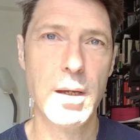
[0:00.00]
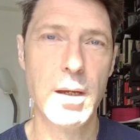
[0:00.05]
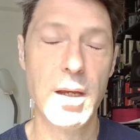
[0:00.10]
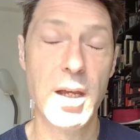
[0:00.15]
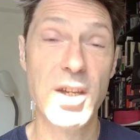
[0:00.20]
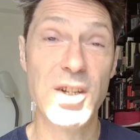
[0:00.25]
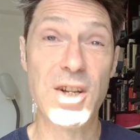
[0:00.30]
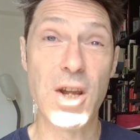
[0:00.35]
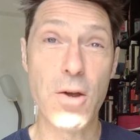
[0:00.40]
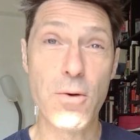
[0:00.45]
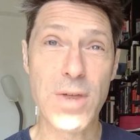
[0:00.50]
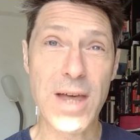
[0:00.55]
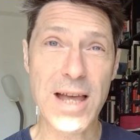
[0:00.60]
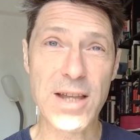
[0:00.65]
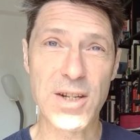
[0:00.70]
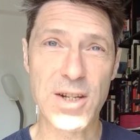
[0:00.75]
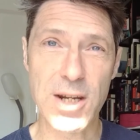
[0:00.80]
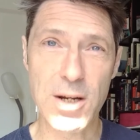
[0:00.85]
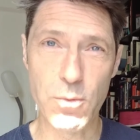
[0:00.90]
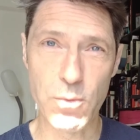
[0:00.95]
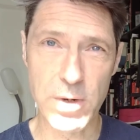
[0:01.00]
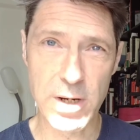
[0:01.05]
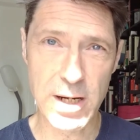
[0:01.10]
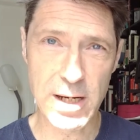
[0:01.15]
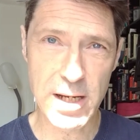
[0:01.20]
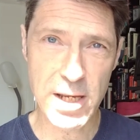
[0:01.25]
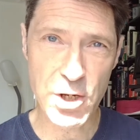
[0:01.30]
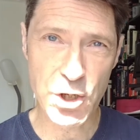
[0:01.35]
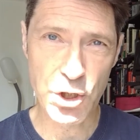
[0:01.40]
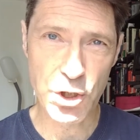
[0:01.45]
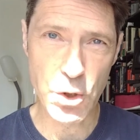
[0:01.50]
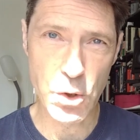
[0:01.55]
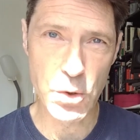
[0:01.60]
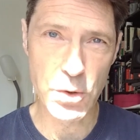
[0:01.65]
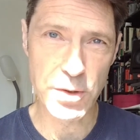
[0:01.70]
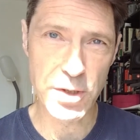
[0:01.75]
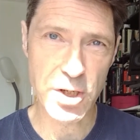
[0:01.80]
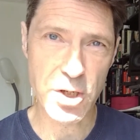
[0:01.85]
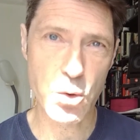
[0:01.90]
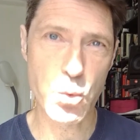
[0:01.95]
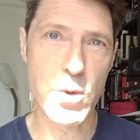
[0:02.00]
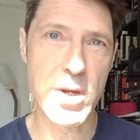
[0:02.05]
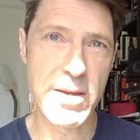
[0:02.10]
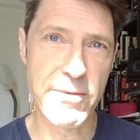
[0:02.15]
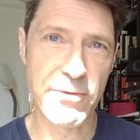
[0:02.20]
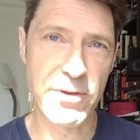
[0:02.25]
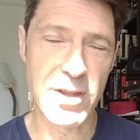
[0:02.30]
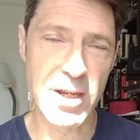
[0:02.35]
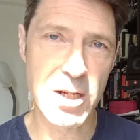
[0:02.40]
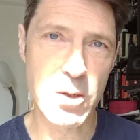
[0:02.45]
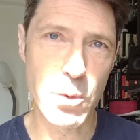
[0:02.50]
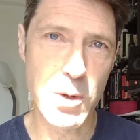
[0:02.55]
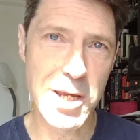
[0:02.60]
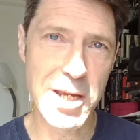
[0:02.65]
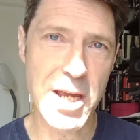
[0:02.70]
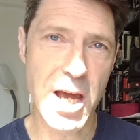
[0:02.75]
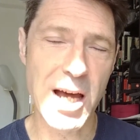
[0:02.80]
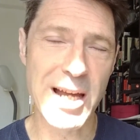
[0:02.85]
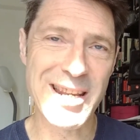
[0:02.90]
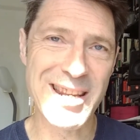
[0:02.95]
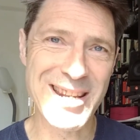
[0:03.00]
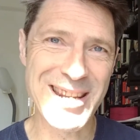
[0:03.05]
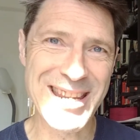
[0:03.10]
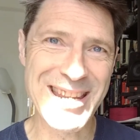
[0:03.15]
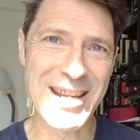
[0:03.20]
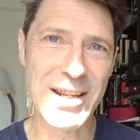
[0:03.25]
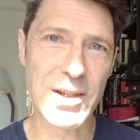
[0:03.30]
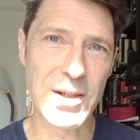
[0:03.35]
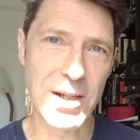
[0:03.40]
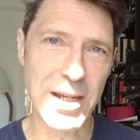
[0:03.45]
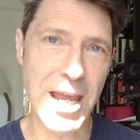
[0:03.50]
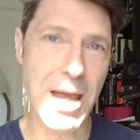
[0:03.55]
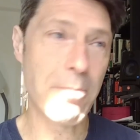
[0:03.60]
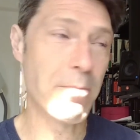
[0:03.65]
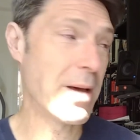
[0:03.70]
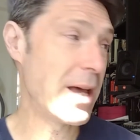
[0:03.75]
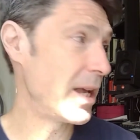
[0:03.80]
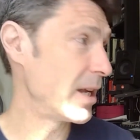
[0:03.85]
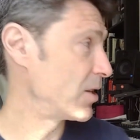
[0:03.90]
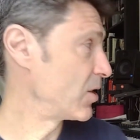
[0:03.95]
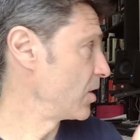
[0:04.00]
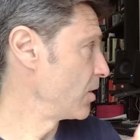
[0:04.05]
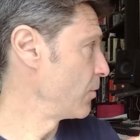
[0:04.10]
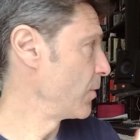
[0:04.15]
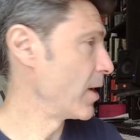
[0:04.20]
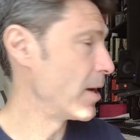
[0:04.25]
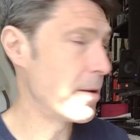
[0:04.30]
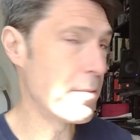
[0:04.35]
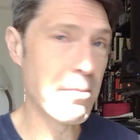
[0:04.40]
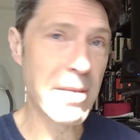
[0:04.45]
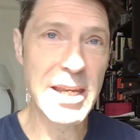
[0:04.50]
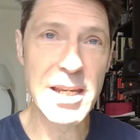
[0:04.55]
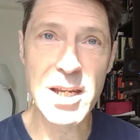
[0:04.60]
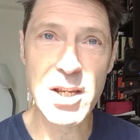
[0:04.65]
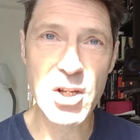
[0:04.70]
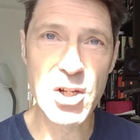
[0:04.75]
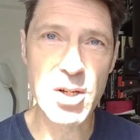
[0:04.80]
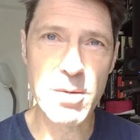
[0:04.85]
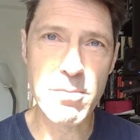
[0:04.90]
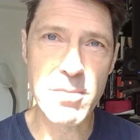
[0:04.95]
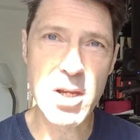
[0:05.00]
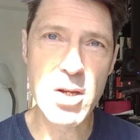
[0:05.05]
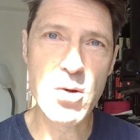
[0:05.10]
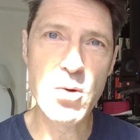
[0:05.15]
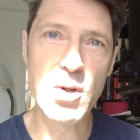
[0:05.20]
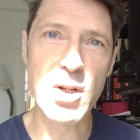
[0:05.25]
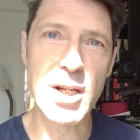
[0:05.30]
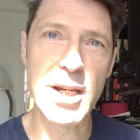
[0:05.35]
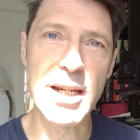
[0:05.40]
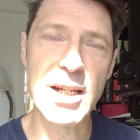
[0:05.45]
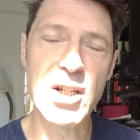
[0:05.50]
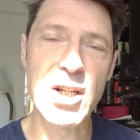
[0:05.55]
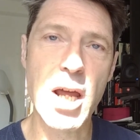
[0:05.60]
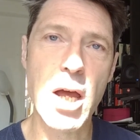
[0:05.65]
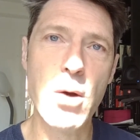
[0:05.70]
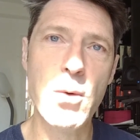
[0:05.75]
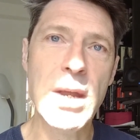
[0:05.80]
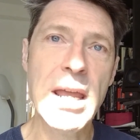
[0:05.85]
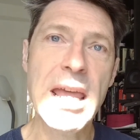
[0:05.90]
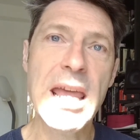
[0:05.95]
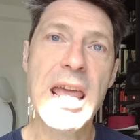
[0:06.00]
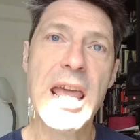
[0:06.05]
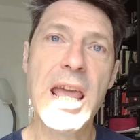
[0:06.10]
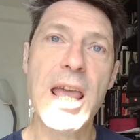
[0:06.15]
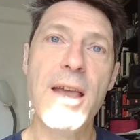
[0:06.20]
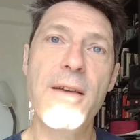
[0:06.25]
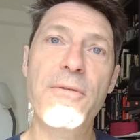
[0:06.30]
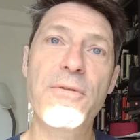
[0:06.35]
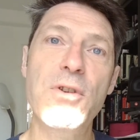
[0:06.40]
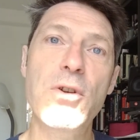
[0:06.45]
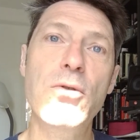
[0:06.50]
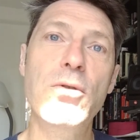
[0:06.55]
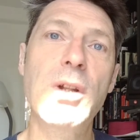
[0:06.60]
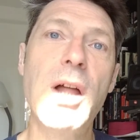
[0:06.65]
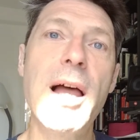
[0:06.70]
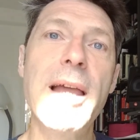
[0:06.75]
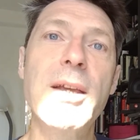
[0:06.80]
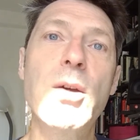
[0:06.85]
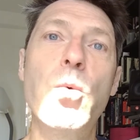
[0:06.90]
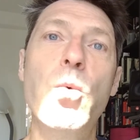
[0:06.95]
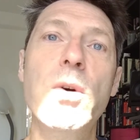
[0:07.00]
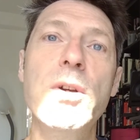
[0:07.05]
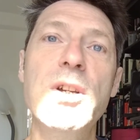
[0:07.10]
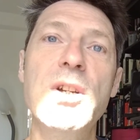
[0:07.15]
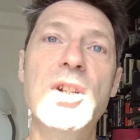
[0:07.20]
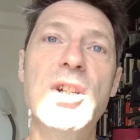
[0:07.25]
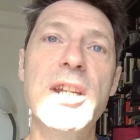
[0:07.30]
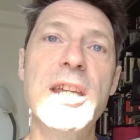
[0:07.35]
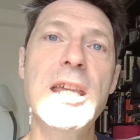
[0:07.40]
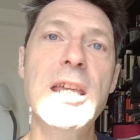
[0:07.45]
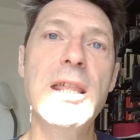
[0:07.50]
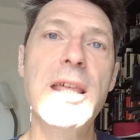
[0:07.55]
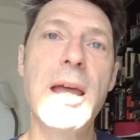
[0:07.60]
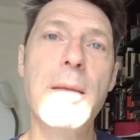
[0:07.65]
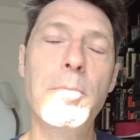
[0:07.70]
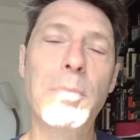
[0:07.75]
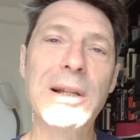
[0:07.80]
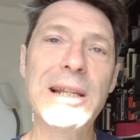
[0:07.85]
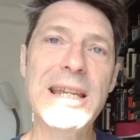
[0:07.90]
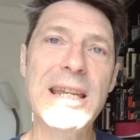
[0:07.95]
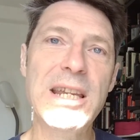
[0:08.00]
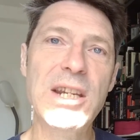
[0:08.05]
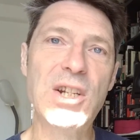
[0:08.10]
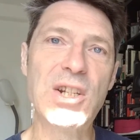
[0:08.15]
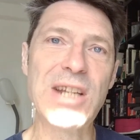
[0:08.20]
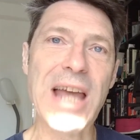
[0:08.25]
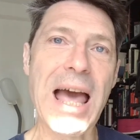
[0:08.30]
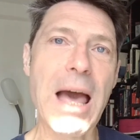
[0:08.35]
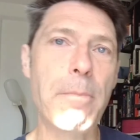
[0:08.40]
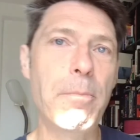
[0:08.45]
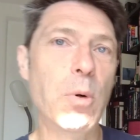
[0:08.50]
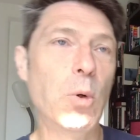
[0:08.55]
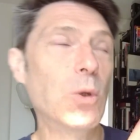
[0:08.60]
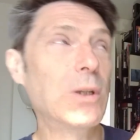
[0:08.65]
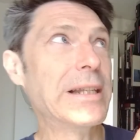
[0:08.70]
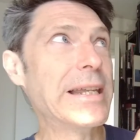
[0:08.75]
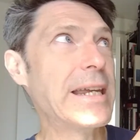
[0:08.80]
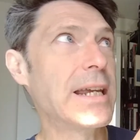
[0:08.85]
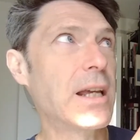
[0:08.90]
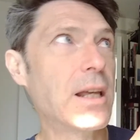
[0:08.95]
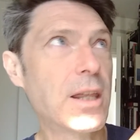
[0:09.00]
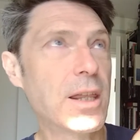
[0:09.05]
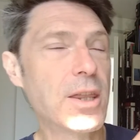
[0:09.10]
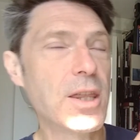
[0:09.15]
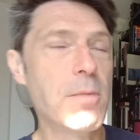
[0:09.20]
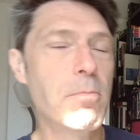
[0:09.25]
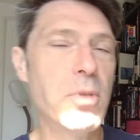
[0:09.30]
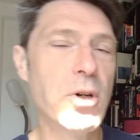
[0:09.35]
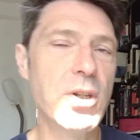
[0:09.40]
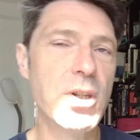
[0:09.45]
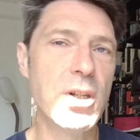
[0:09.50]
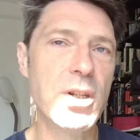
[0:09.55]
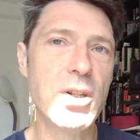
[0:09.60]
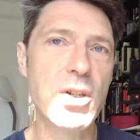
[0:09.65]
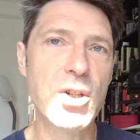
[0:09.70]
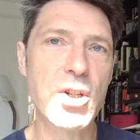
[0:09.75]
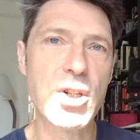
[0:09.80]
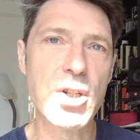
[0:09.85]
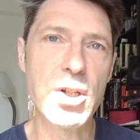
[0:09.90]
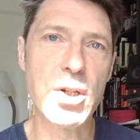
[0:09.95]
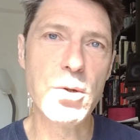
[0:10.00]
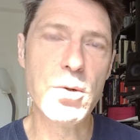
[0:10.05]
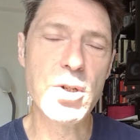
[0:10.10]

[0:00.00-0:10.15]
So that's it really, short and sweet for this week. I need to get back to making some music. So if you like what you see, then please tap or link the buttons to